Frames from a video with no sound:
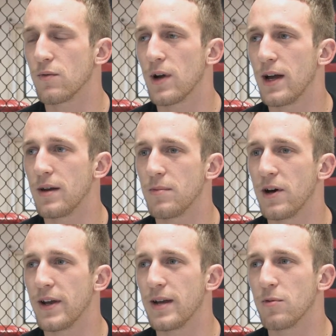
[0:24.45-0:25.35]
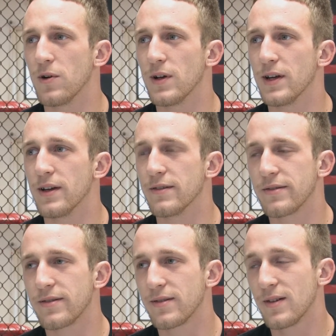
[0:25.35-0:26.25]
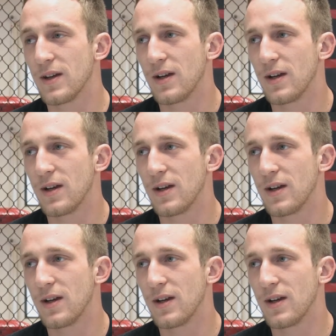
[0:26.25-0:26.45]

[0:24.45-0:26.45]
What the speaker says: read about Abel is